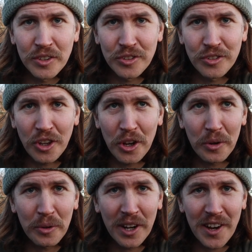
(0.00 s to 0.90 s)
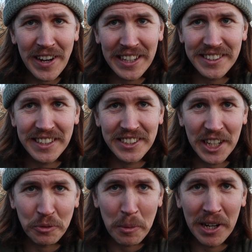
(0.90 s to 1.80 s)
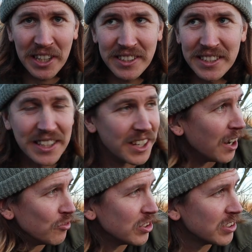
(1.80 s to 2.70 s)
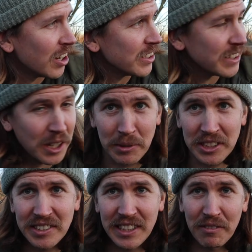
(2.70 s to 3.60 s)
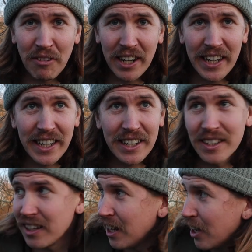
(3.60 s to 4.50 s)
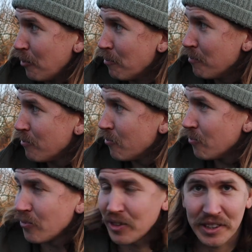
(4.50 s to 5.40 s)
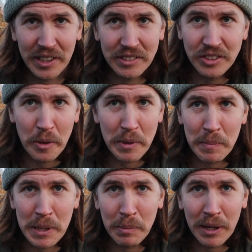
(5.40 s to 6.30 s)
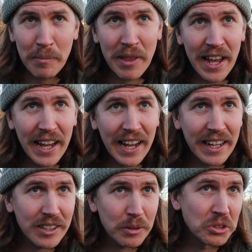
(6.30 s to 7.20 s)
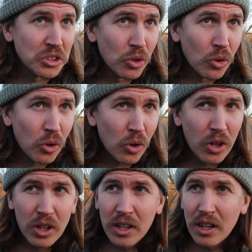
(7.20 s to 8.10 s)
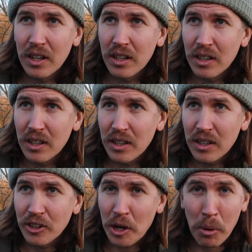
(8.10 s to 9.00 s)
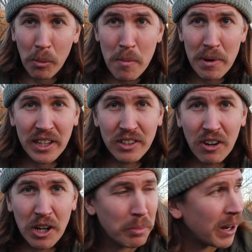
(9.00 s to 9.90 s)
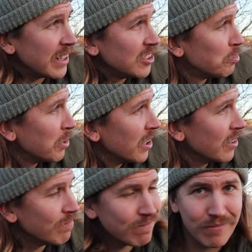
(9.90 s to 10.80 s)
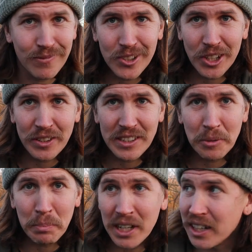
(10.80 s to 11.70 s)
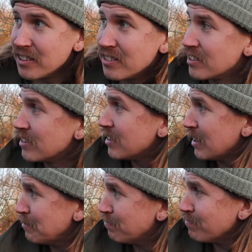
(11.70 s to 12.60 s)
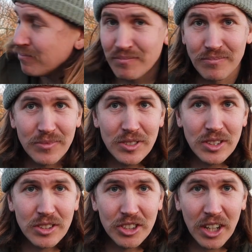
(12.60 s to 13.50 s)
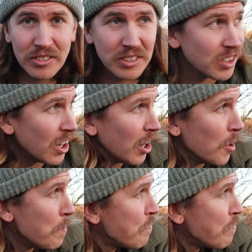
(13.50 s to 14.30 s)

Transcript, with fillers: So I've actually changed my mind. I've decided that I'm going to stay right here. Um, there's so many people up there and I'm sure they're probably in the right place but you know these are birds and um, chances are